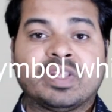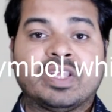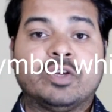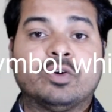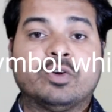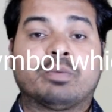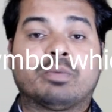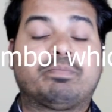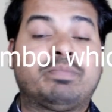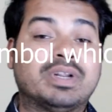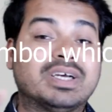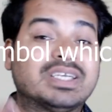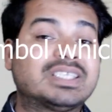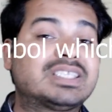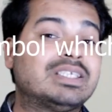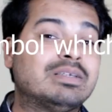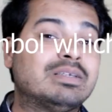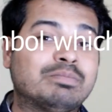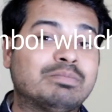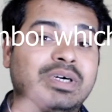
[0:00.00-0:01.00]
your plus
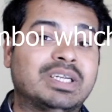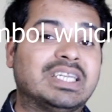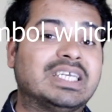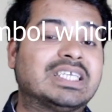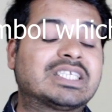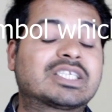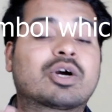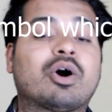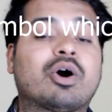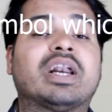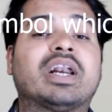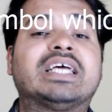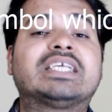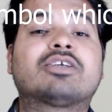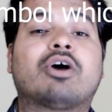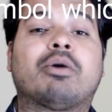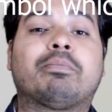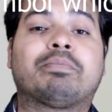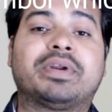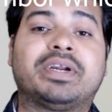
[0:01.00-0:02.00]
symbol is called as
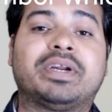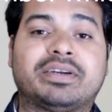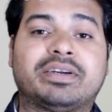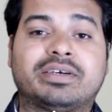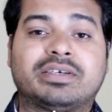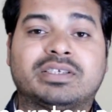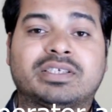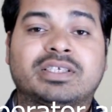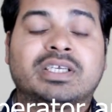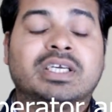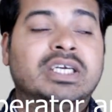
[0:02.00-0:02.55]
operators